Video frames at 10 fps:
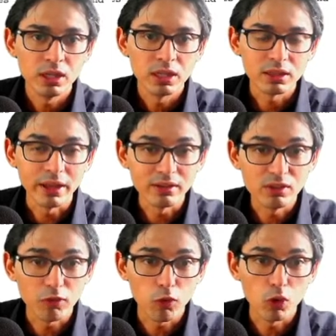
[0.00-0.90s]
That is the
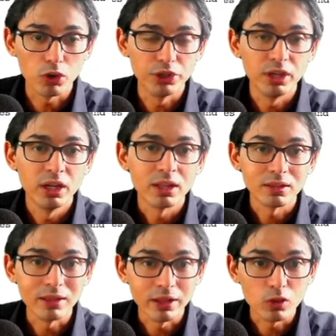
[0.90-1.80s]
folder
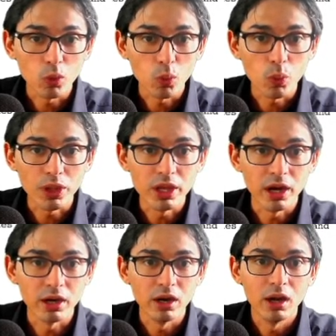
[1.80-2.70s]
that we
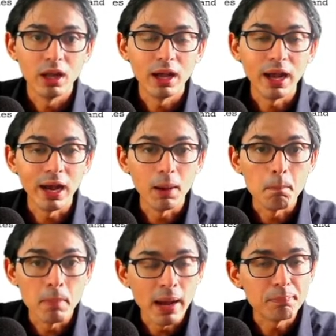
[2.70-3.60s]
are
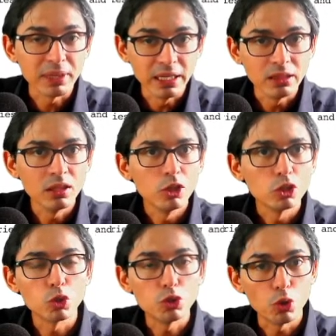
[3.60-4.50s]
mapping
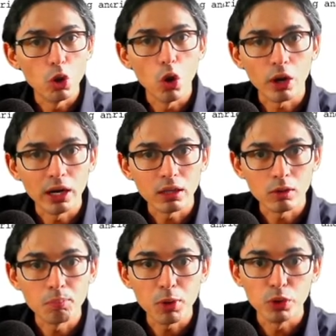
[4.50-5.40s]
to your local
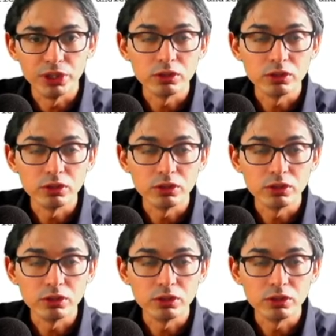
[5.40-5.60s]
computer.